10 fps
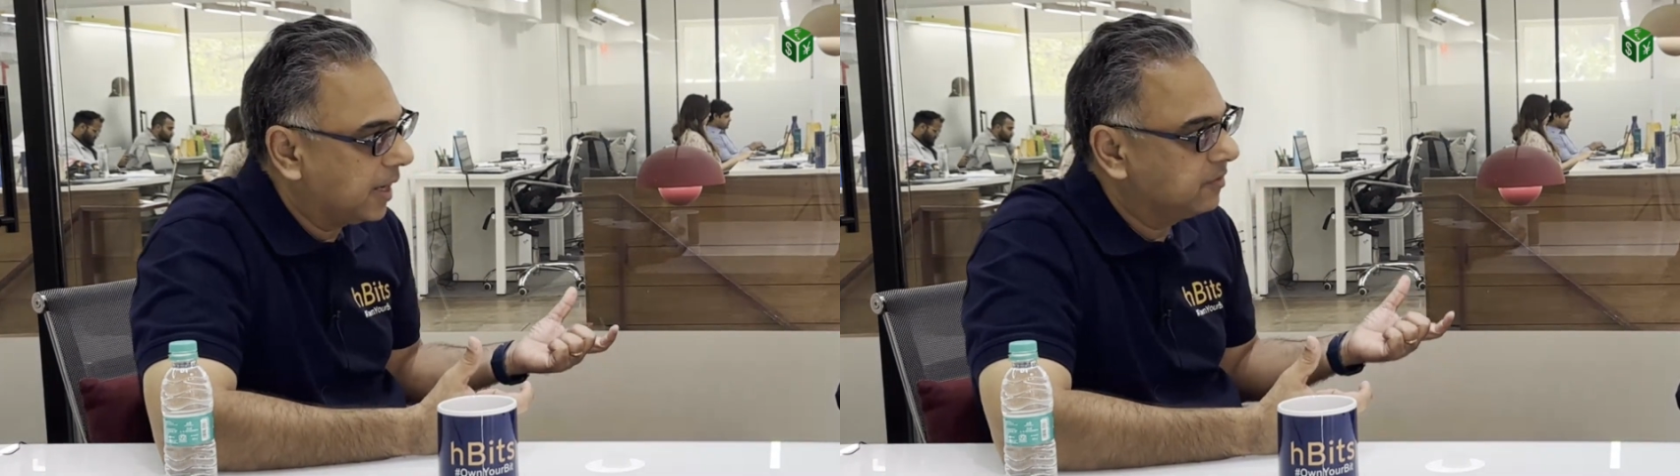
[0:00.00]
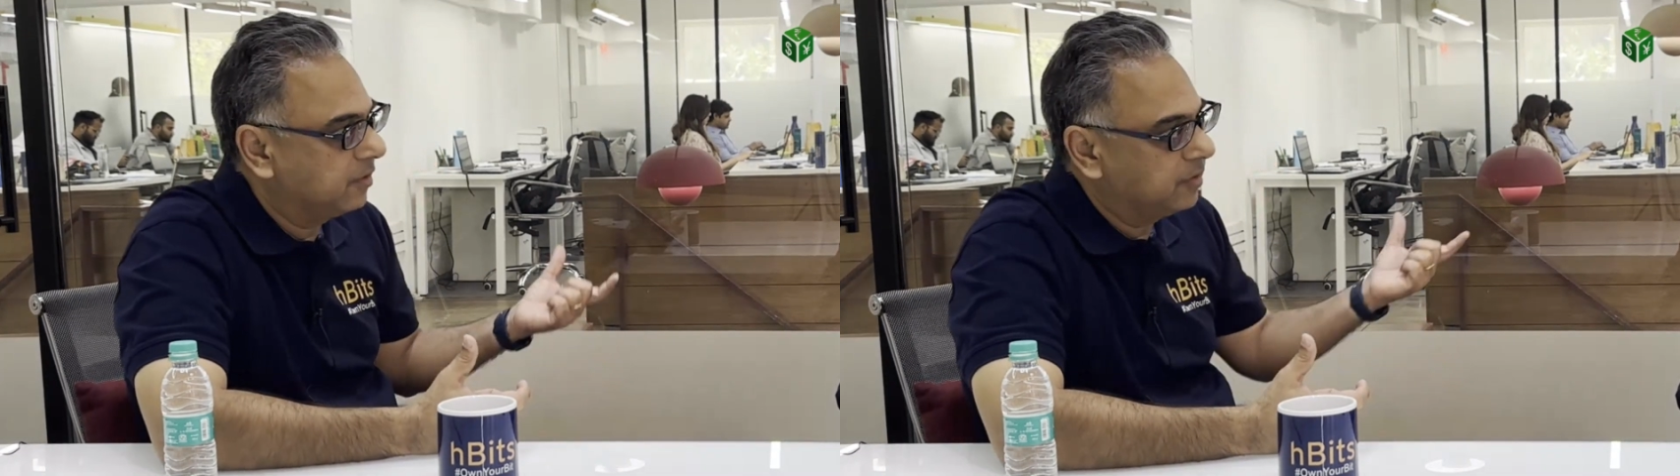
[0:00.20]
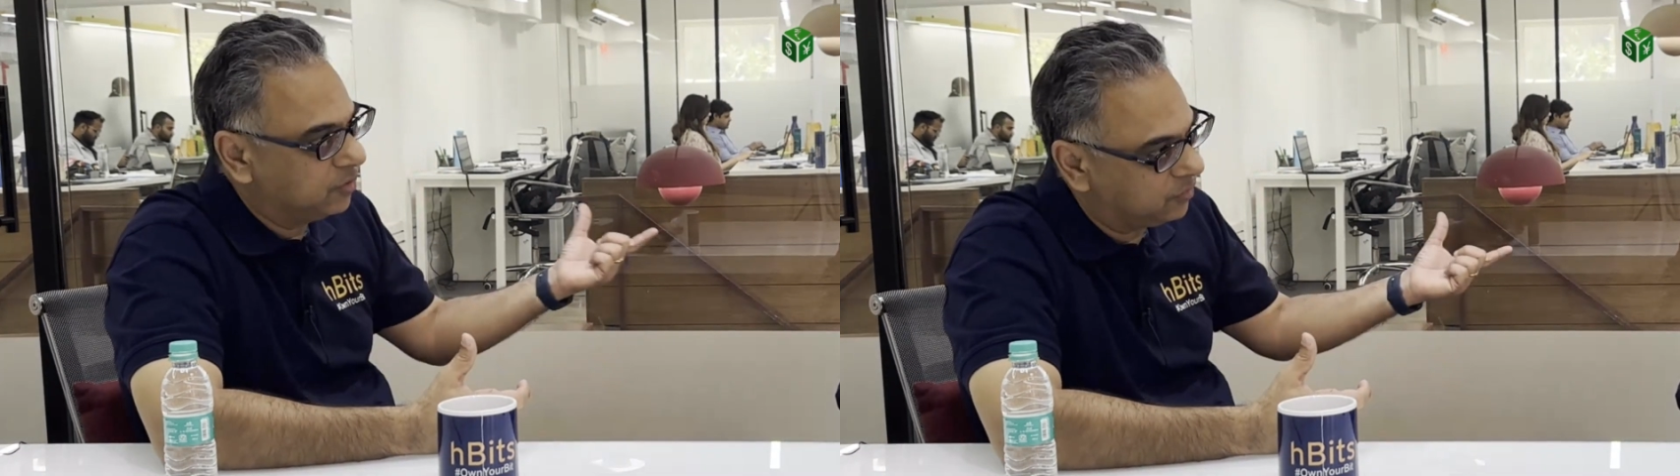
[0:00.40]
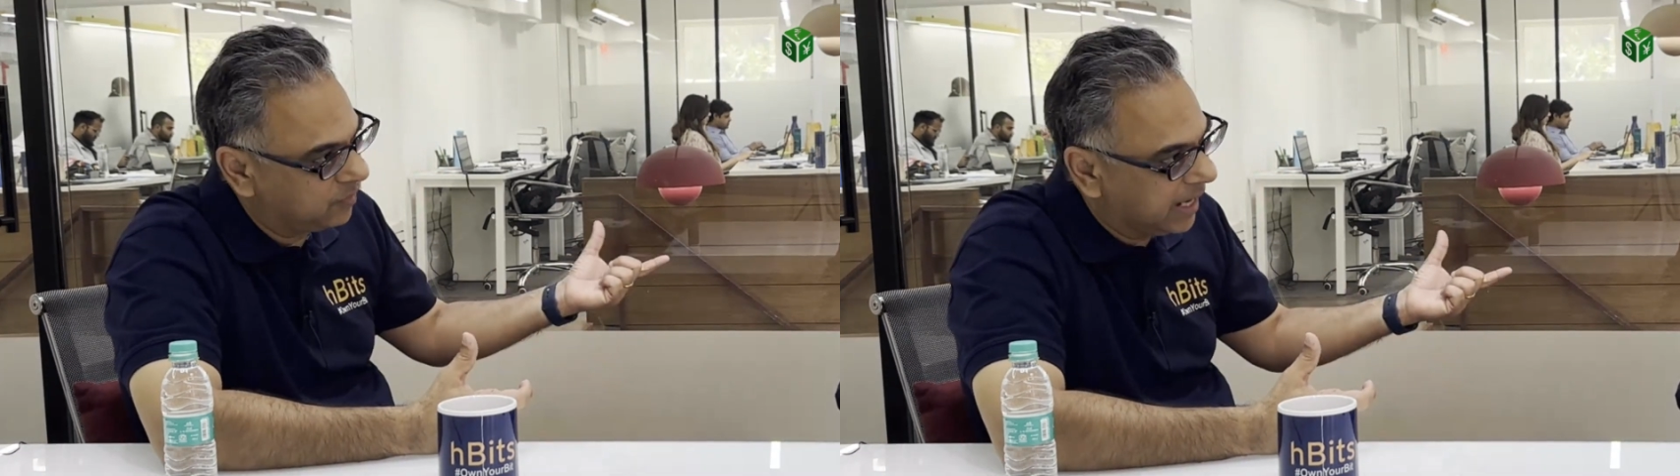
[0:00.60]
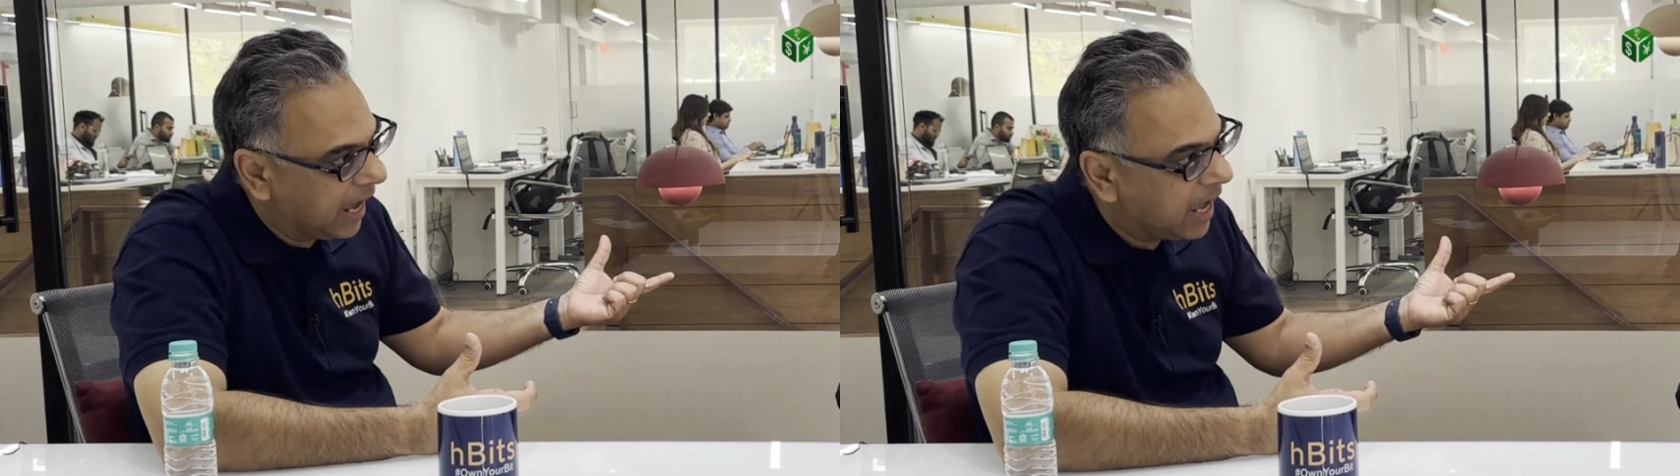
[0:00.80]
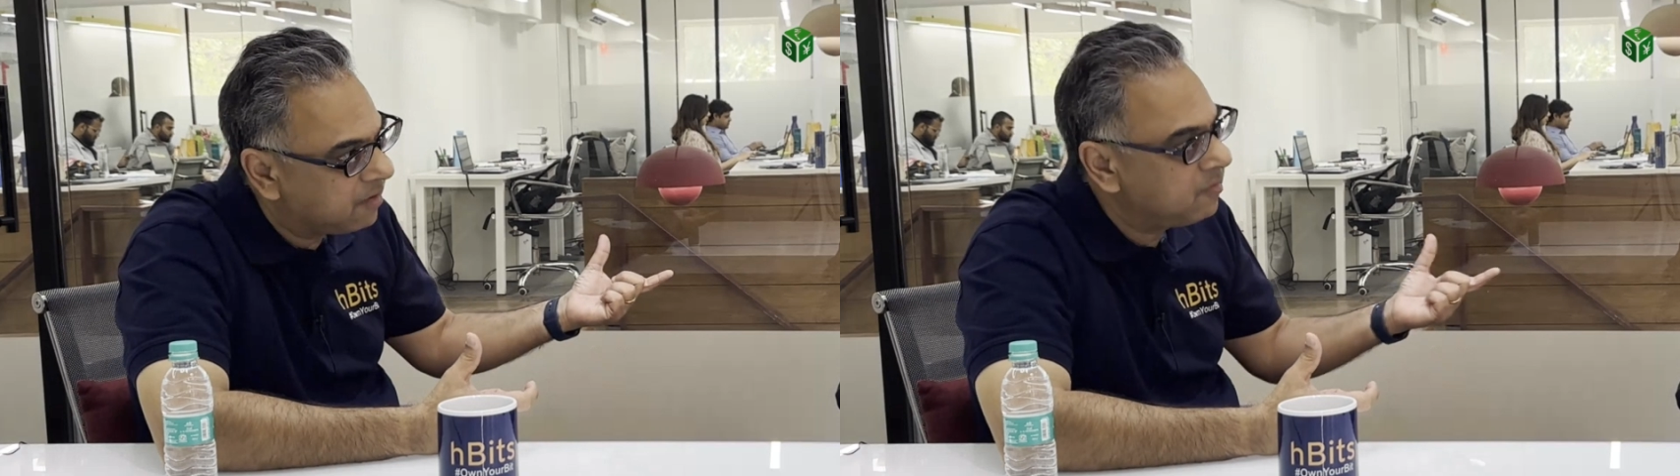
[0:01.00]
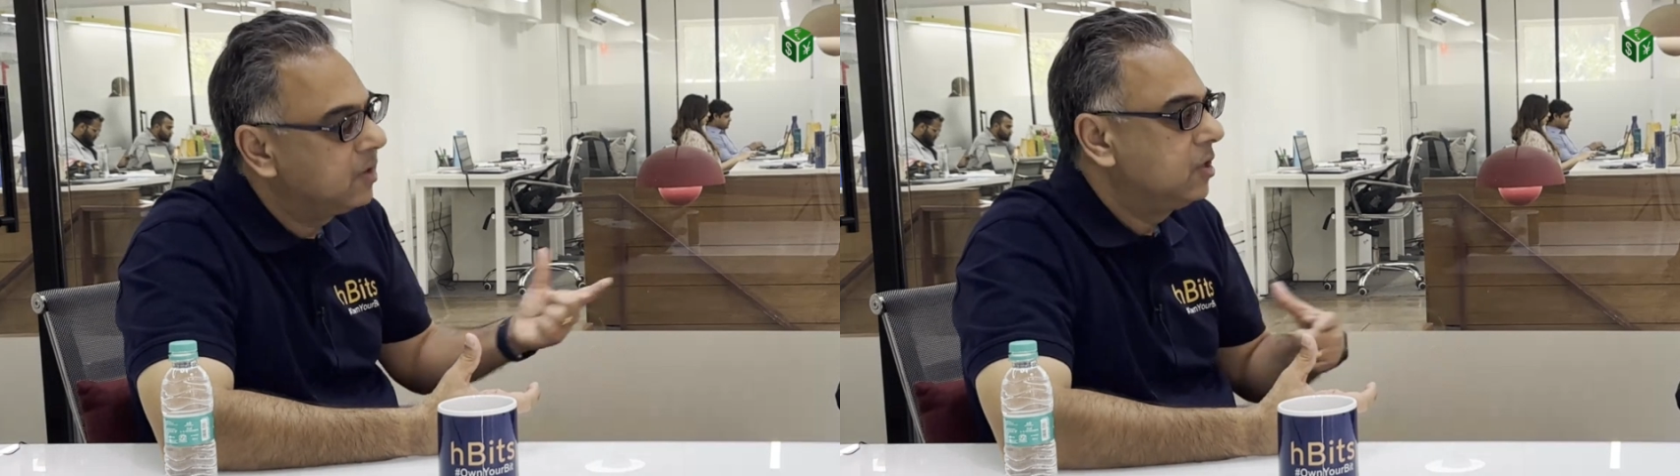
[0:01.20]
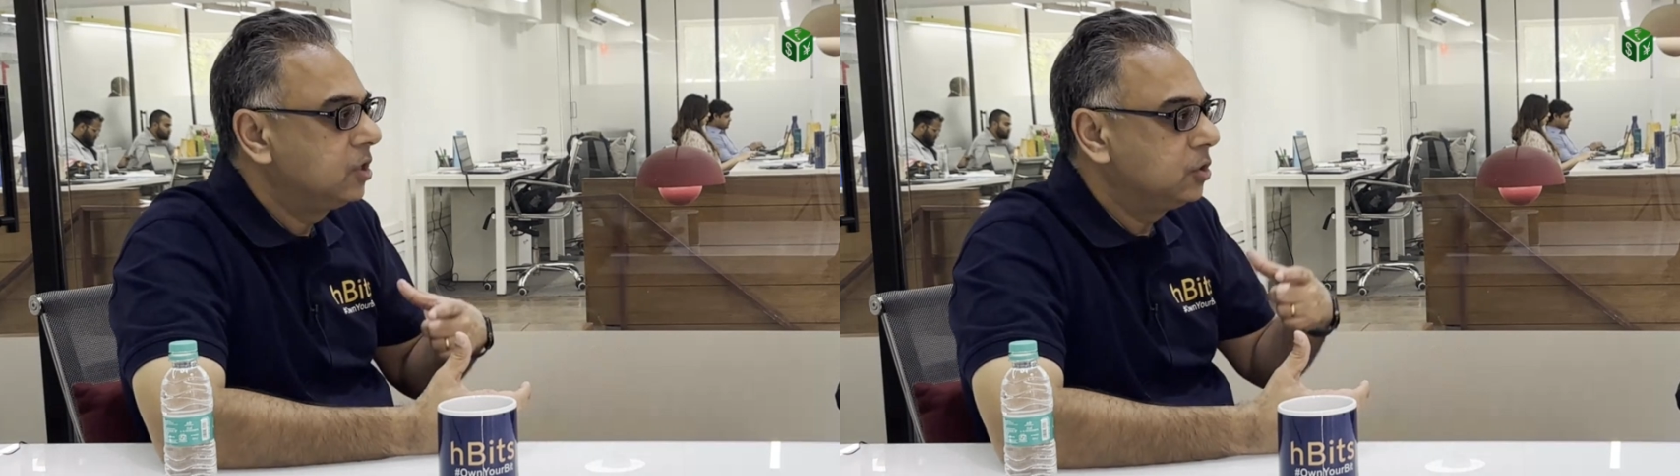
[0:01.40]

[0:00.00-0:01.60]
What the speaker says: manager, which we have,